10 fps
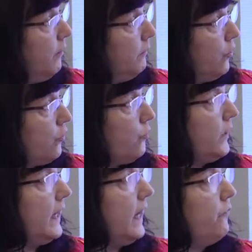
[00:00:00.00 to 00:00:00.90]
because
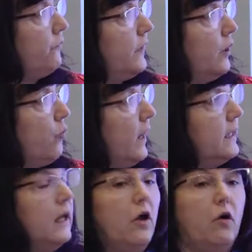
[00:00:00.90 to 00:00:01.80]
we have uh, quite
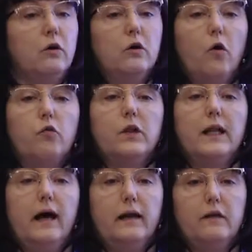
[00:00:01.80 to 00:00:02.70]
a long
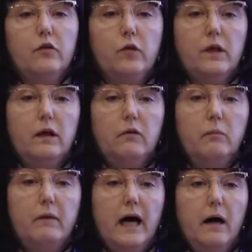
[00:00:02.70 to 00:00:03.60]
coastline, as you see on
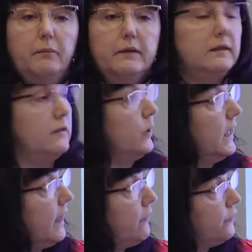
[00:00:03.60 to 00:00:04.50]
the map, and we
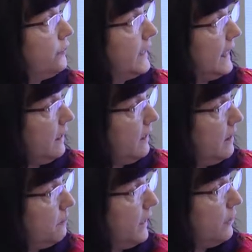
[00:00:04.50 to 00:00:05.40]
have three
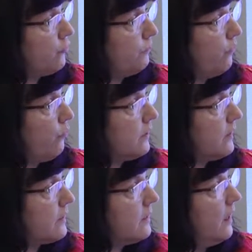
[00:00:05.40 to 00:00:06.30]
major ports,
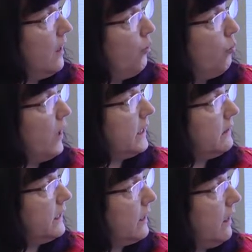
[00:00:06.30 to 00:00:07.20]
one
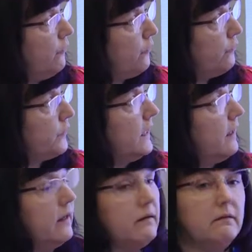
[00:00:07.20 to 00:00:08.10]
in the Gulf of
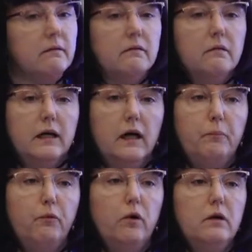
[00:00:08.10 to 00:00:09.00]
Riga, Riga
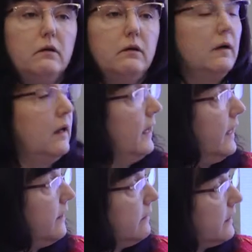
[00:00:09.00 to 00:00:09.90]
port,
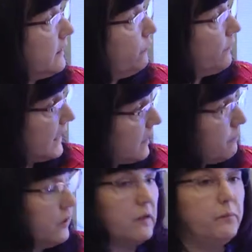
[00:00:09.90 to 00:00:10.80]
another at
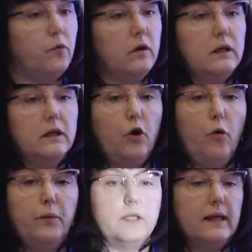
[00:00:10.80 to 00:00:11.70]
Ventspils port, the
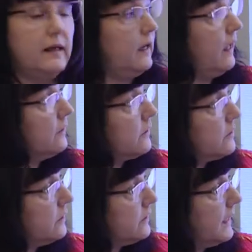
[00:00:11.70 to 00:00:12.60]
open sea, and the
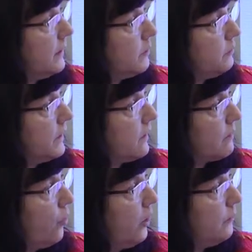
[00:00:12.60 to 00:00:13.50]
third, a little bit
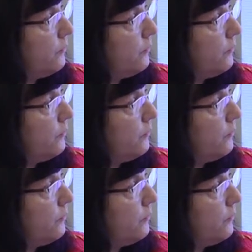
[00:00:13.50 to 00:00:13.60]
smaller